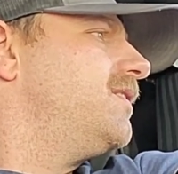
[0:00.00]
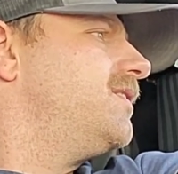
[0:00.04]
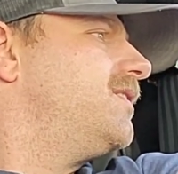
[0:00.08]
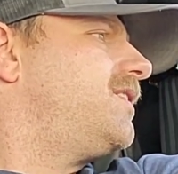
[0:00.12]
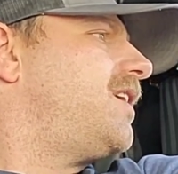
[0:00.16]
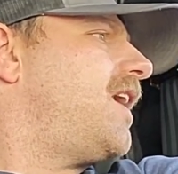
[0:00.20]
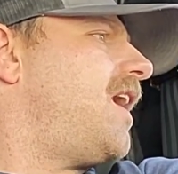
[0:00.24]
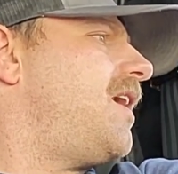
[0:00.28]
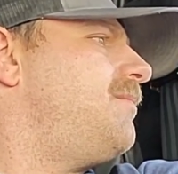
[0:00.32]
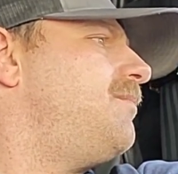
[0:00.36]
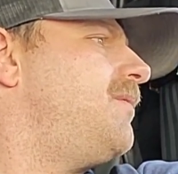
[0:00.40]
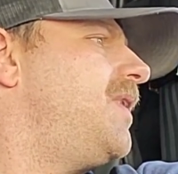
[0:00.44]

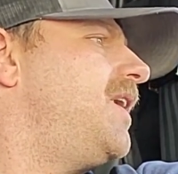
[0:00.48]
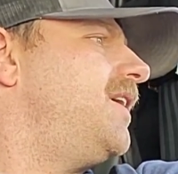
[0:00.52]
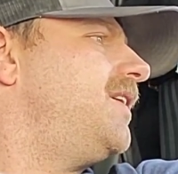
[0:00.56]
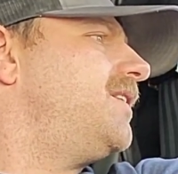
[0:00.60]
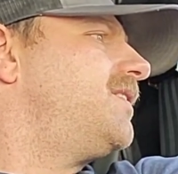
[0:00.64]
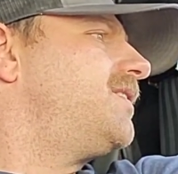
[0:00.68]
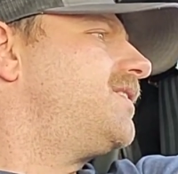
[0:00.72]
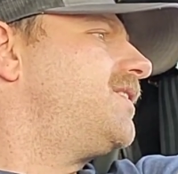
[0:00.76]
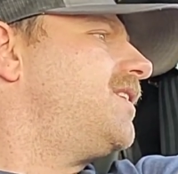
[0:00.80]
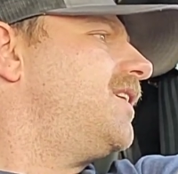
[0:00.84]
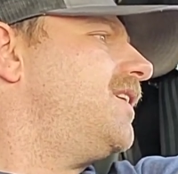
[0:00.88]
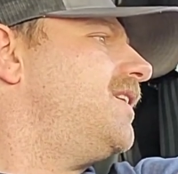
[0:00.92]
10
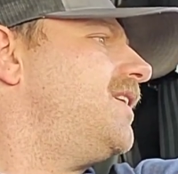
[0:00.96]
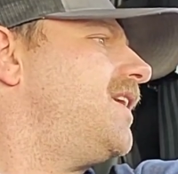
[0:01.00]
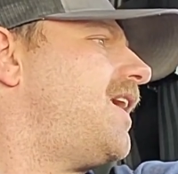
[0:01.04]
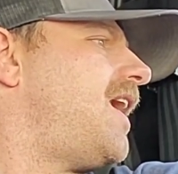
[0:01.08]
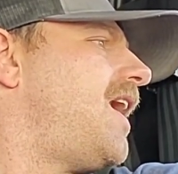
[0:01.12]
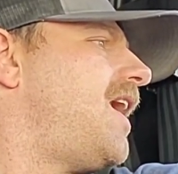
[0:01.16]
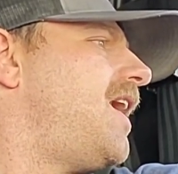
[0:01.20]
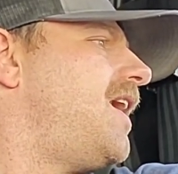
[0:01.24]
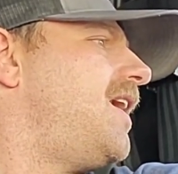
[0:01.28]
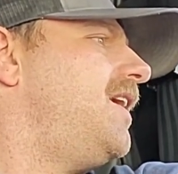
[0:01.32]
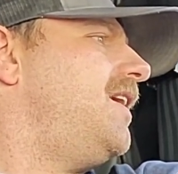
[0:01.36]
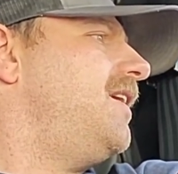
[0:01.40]
minutes to
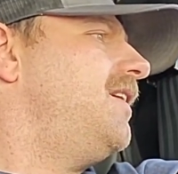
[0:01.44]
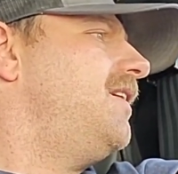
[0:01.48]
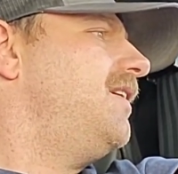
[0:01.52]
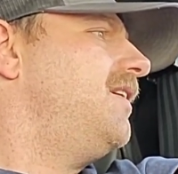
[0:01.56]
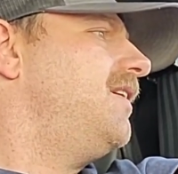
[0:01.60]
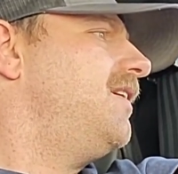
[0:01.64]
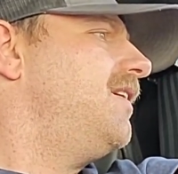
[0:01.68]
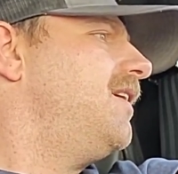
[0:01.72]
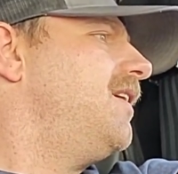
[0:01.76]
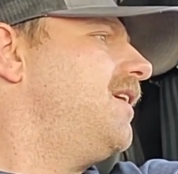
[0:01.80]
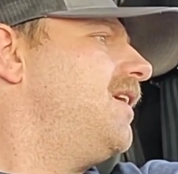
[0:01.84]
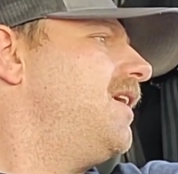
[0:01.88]
9,
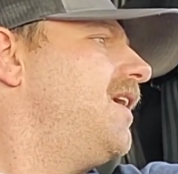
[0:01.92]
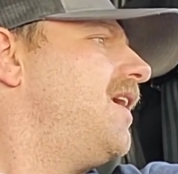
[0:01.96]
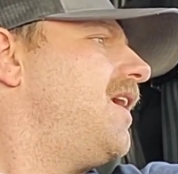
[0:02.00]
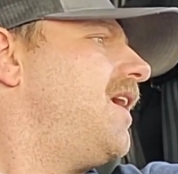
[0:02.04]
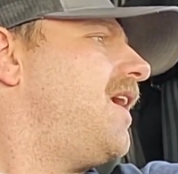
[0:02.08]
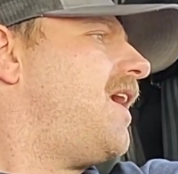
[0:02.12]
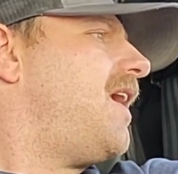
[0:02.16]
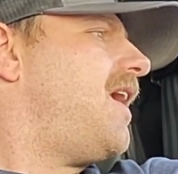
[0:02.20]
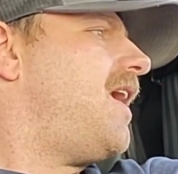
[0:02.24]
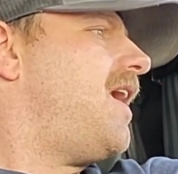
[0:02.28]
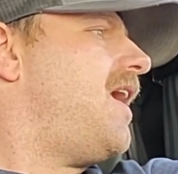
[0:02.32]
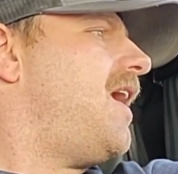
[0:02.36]

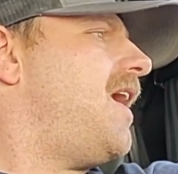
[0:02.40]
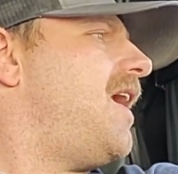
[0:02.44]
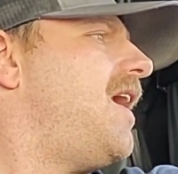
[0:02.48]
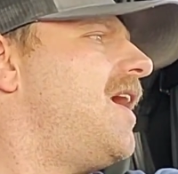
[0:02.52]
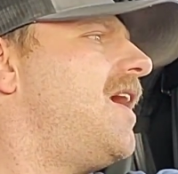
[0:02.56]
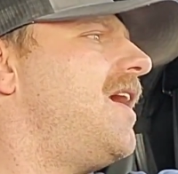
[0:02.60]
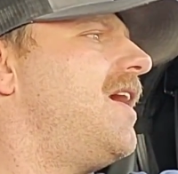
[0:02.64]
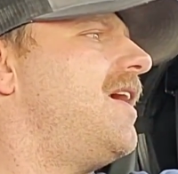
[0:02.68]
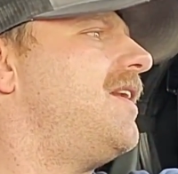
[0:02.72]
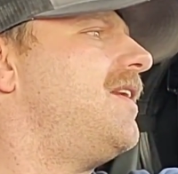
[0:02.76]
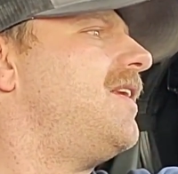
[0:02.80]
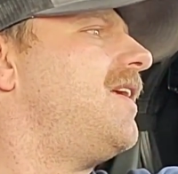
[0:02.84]

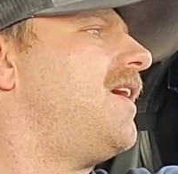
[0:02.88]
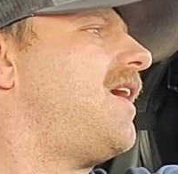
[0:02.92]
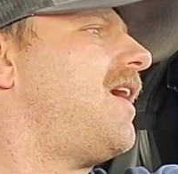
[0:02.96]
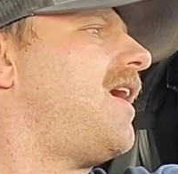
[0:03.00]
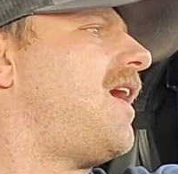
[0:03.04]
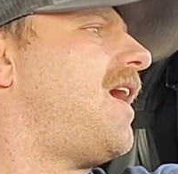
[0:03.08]
and